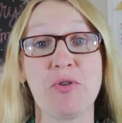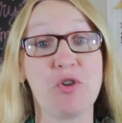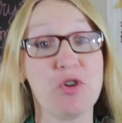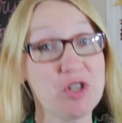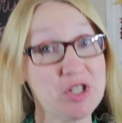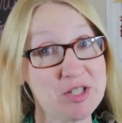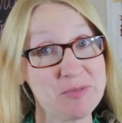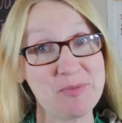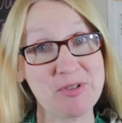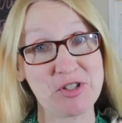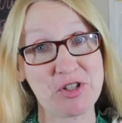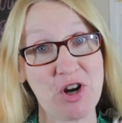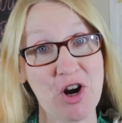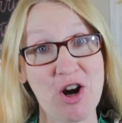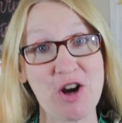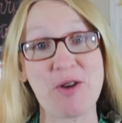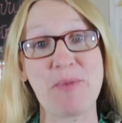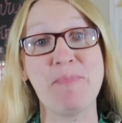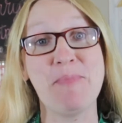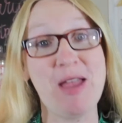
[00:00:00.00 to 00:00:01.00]
Christmas
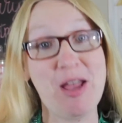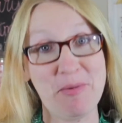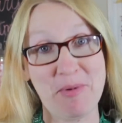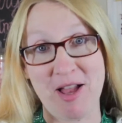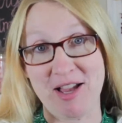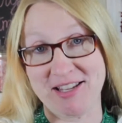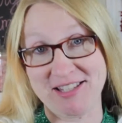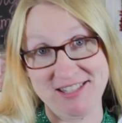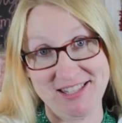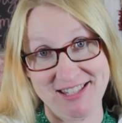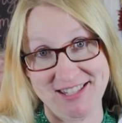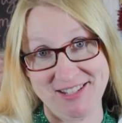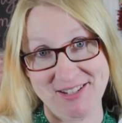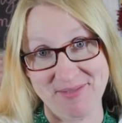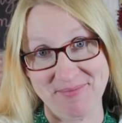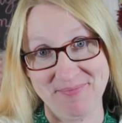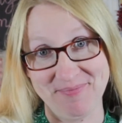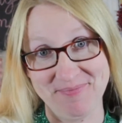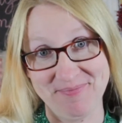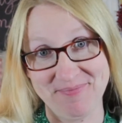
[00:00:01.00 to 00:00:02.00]
card mailbox
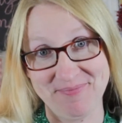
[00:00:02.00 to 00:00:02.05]
system.